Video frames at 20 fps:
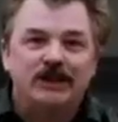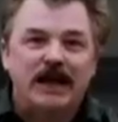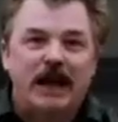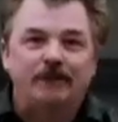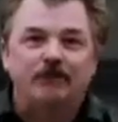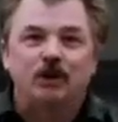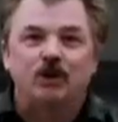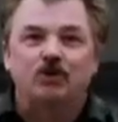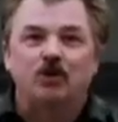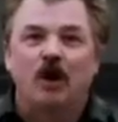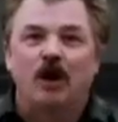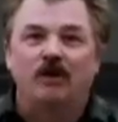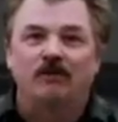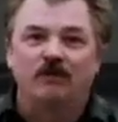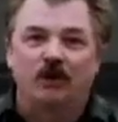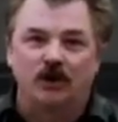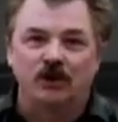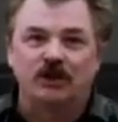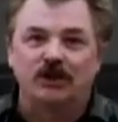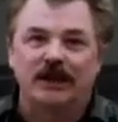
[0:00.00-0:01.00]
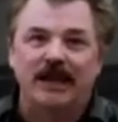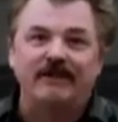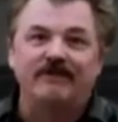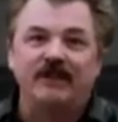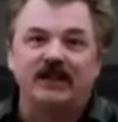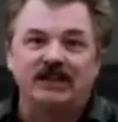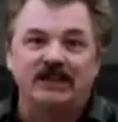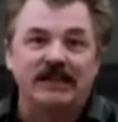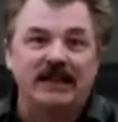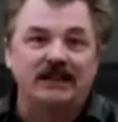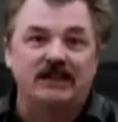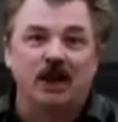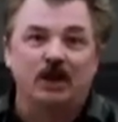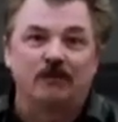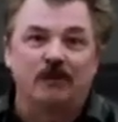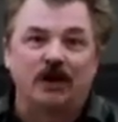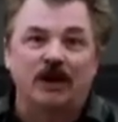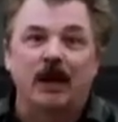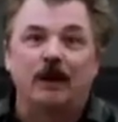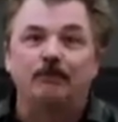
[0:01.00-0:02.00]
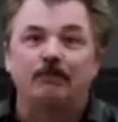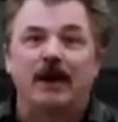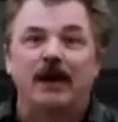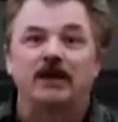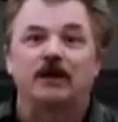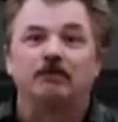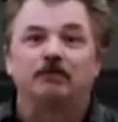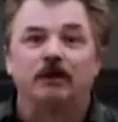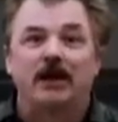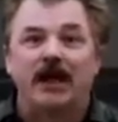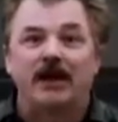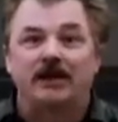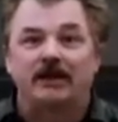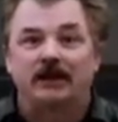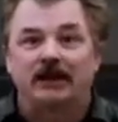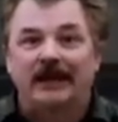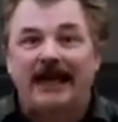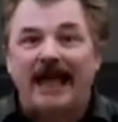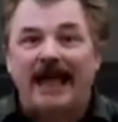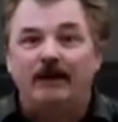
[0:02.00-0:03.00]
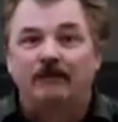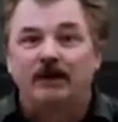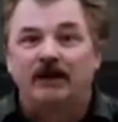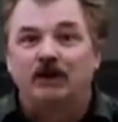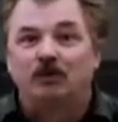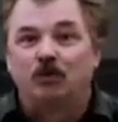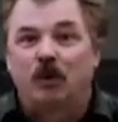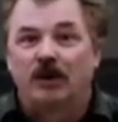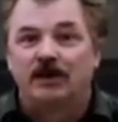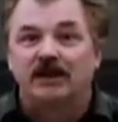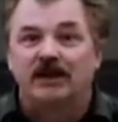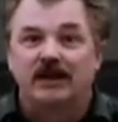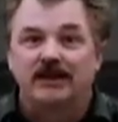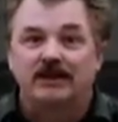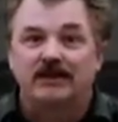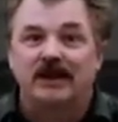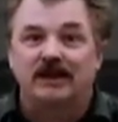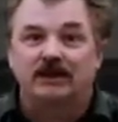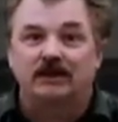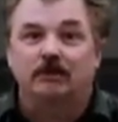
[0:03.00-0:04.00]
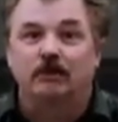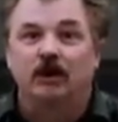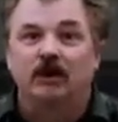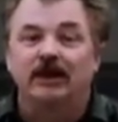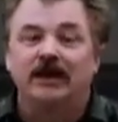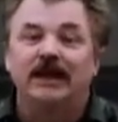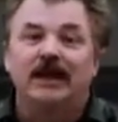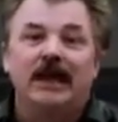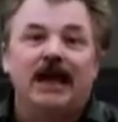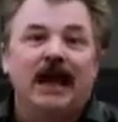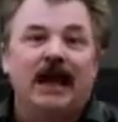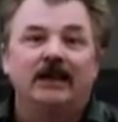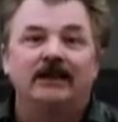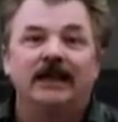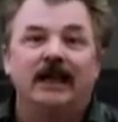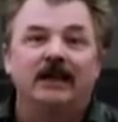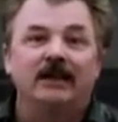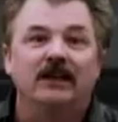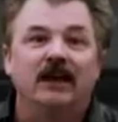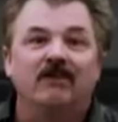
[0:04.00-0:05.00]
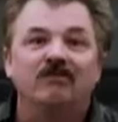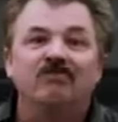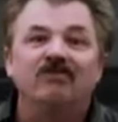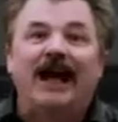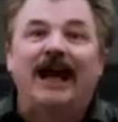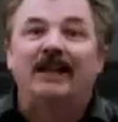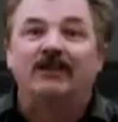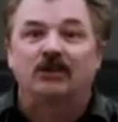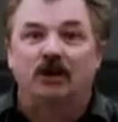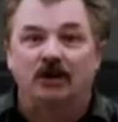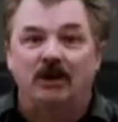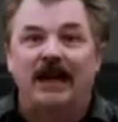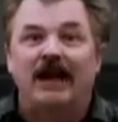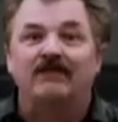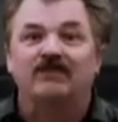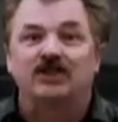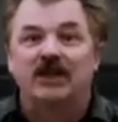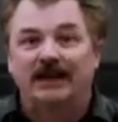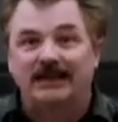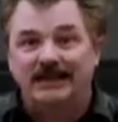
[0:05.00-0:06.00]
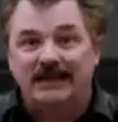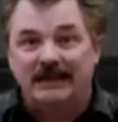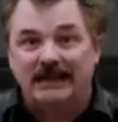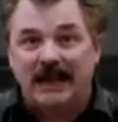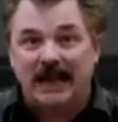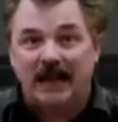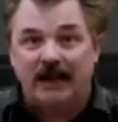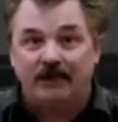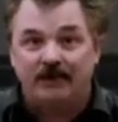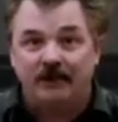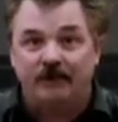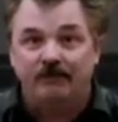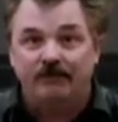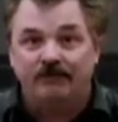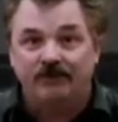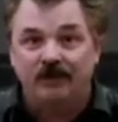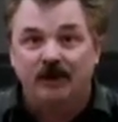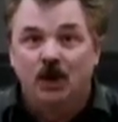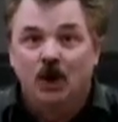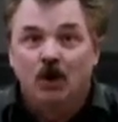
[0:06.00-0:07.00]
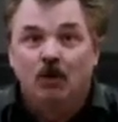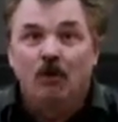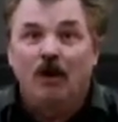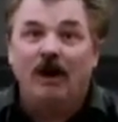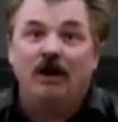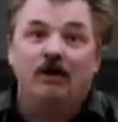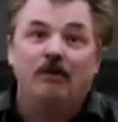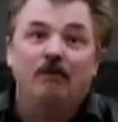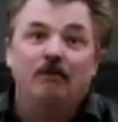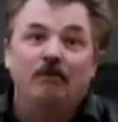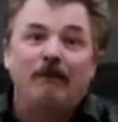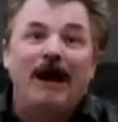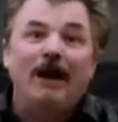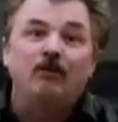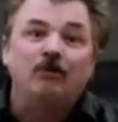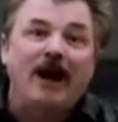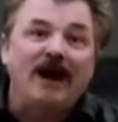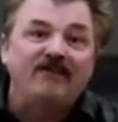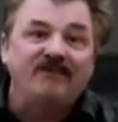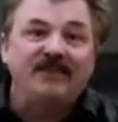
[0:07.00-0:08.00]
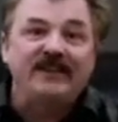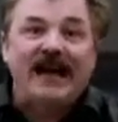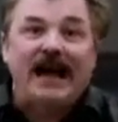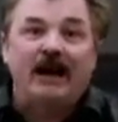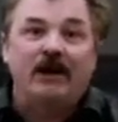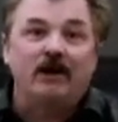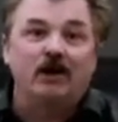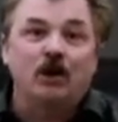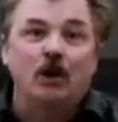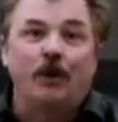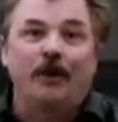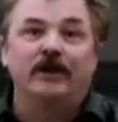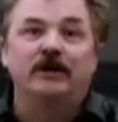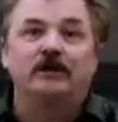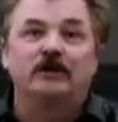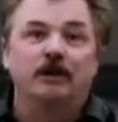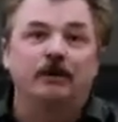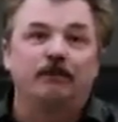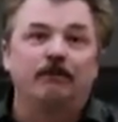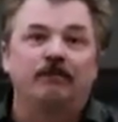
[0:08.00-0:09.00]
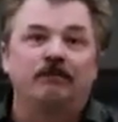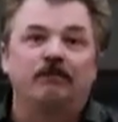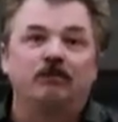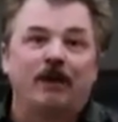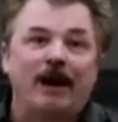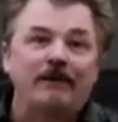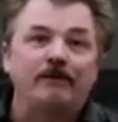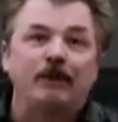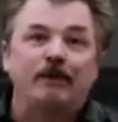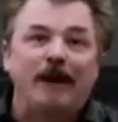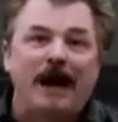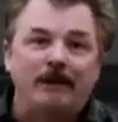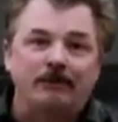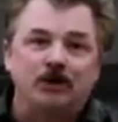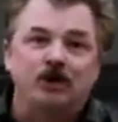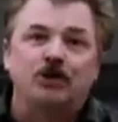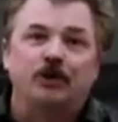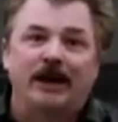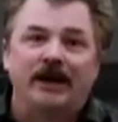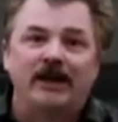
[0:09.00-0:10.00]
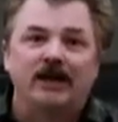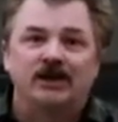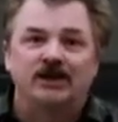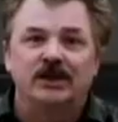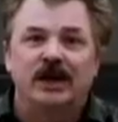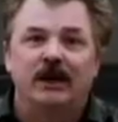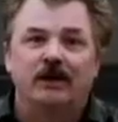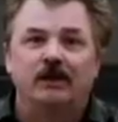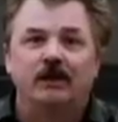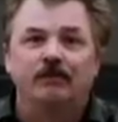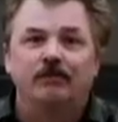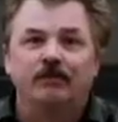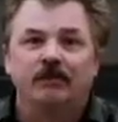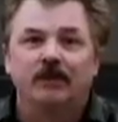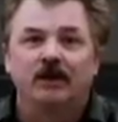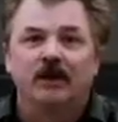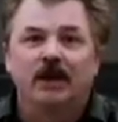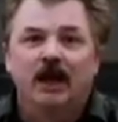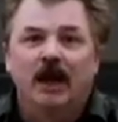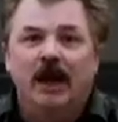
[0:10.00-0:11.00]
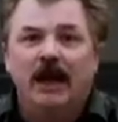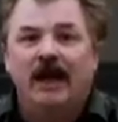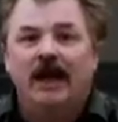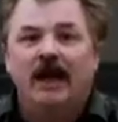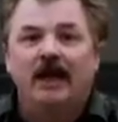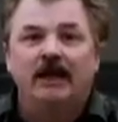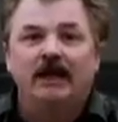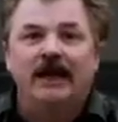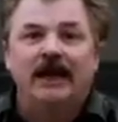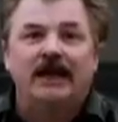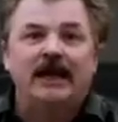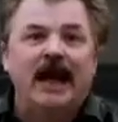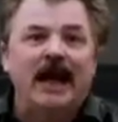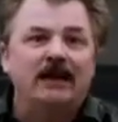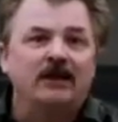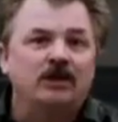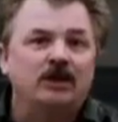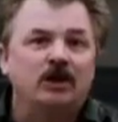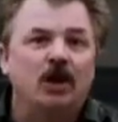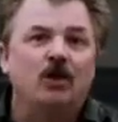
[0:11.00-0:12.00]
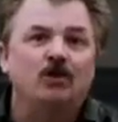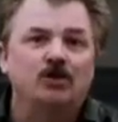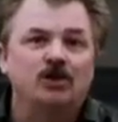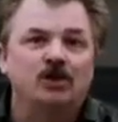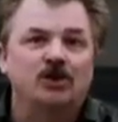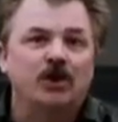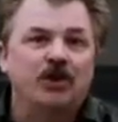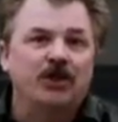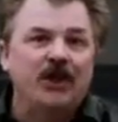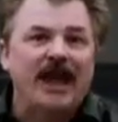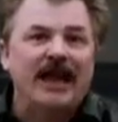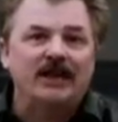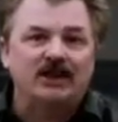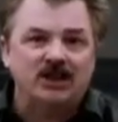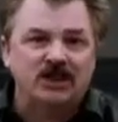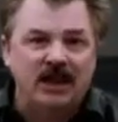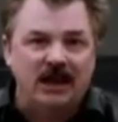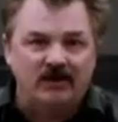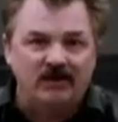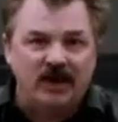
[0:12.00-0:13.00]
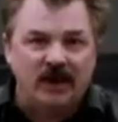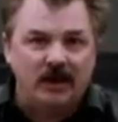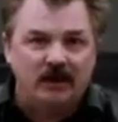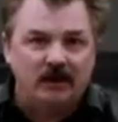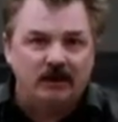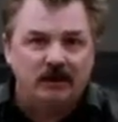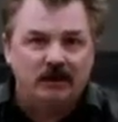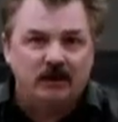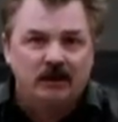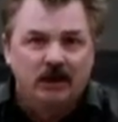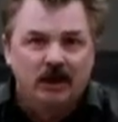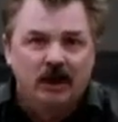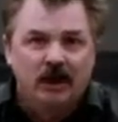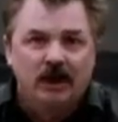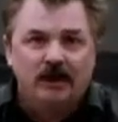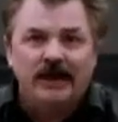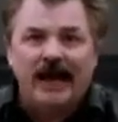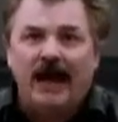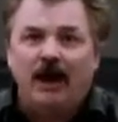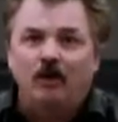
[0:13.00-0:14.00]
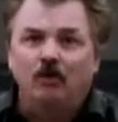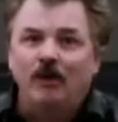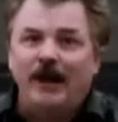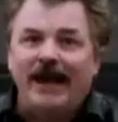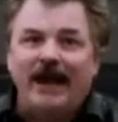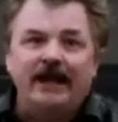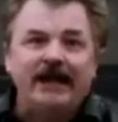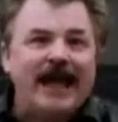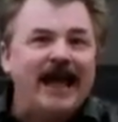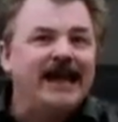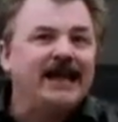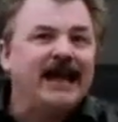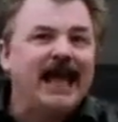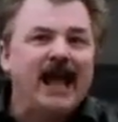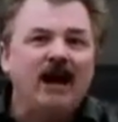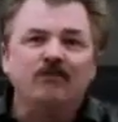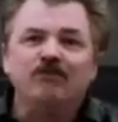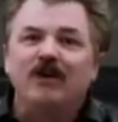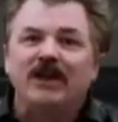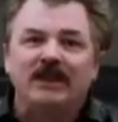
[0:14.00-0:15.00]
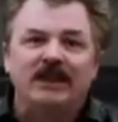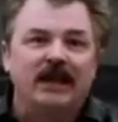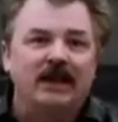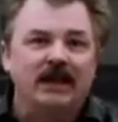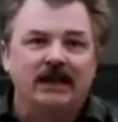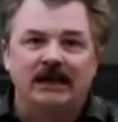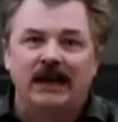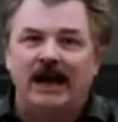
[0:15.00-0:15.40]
chapter 12, verse 11, it says, they overcome by the blood of the Lamb and the word of their testimony, and they love not their lives unto death. Well, my wife and I are going to Rhema Bible Training Center, and it got close to Thanksgiving. Now, we had ate everything in